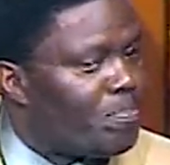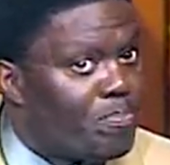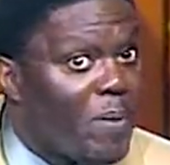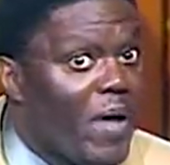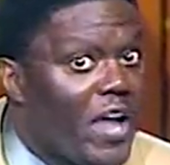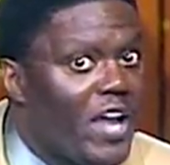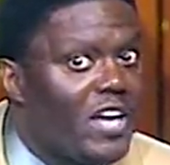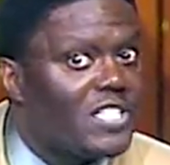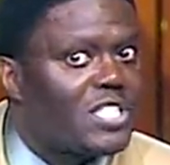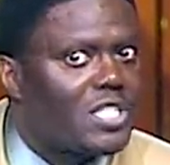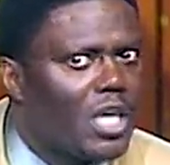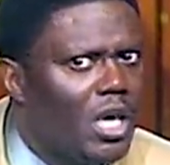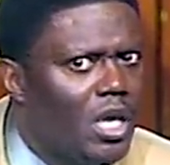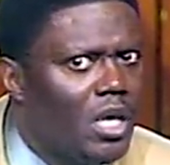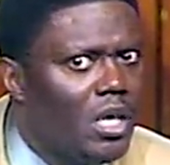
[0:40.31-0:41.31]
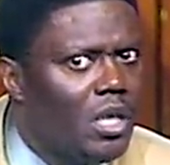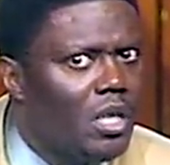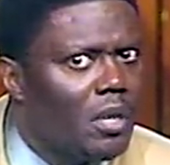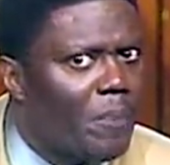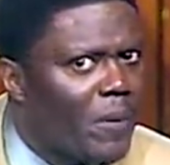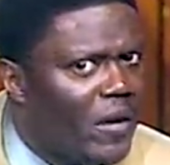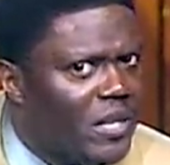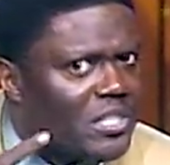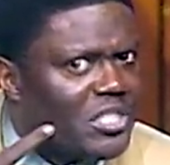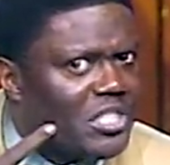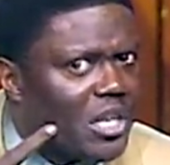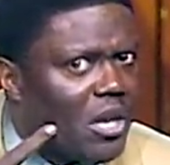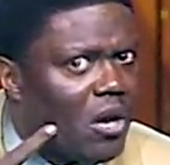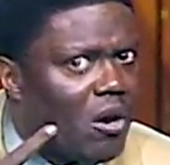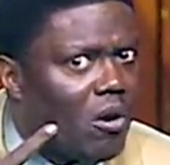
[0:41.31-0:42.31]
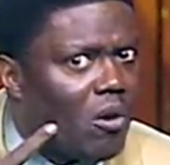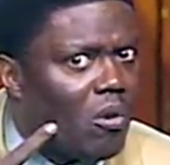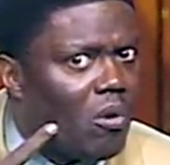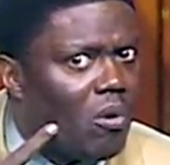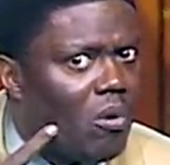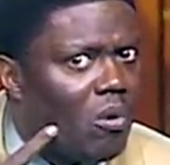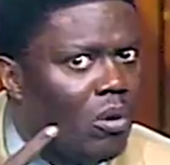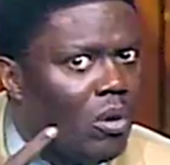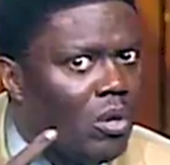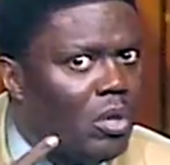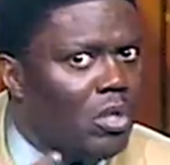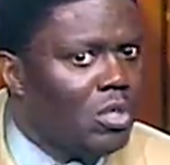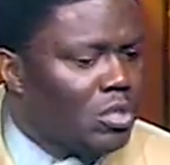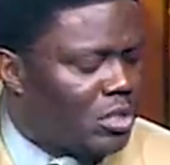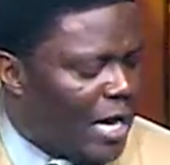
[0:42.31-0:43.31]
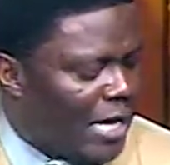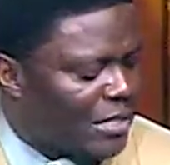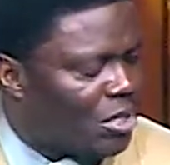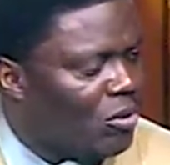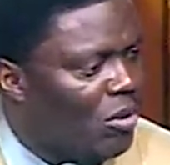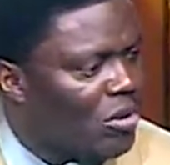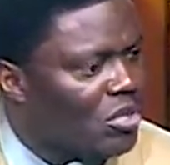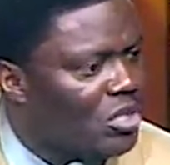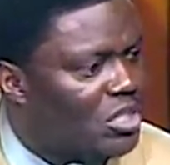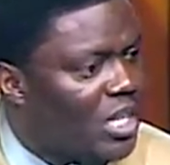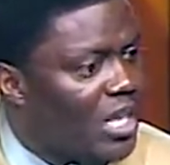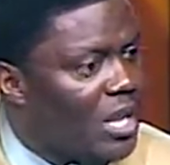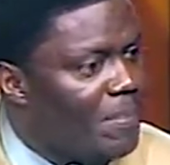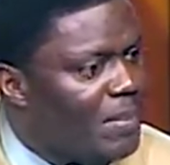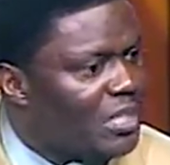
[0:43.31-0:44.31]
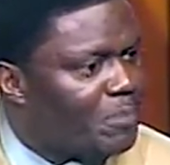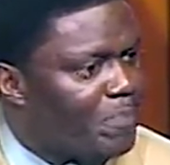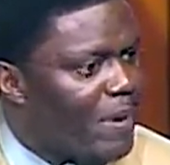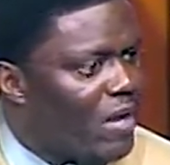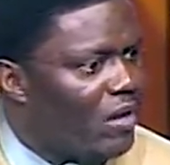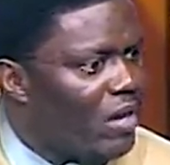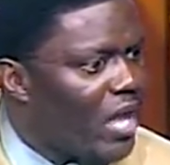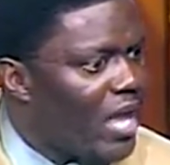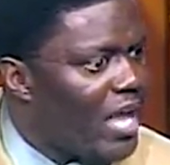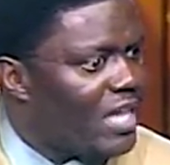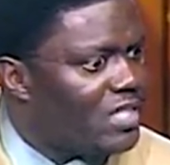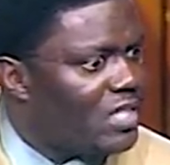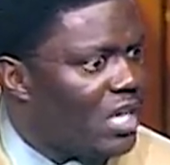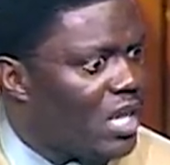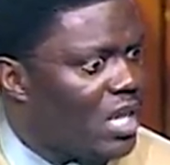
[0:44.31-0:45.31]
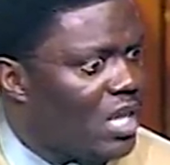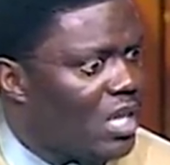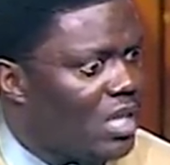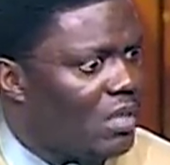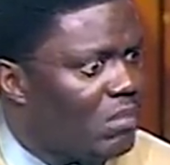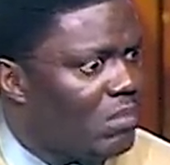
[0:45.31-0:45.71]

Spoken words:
Pierced tongue, pierced jaw. Tattoo on your titty, misspelled ass name.